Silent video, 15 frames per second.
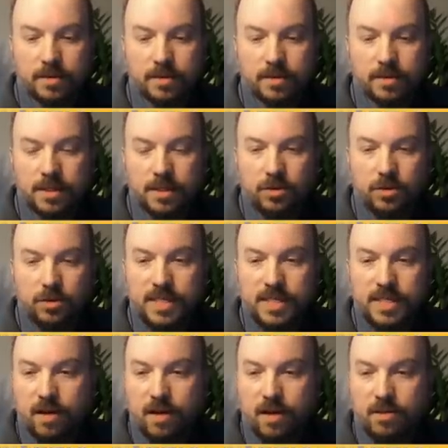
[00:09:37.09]
The only
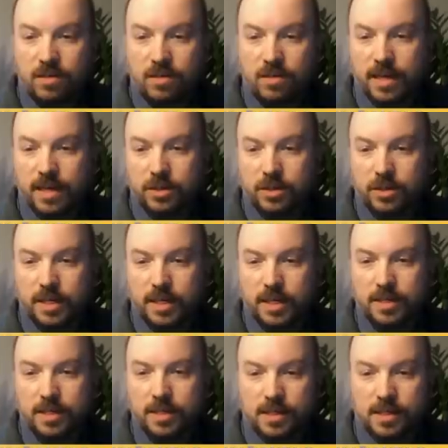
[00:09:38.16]
downside to it is
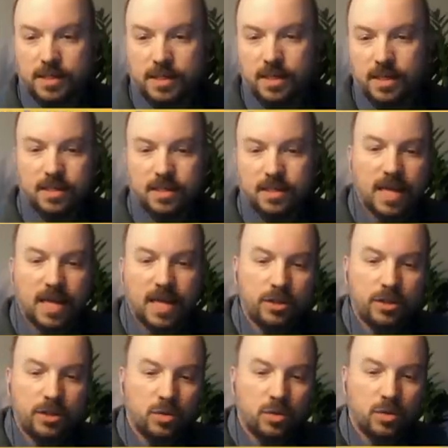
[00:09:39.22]
it doesn't let you
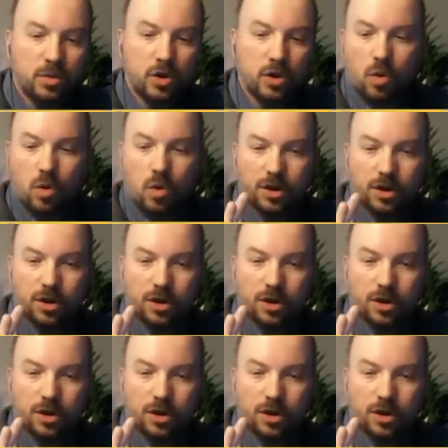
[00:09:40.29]
record.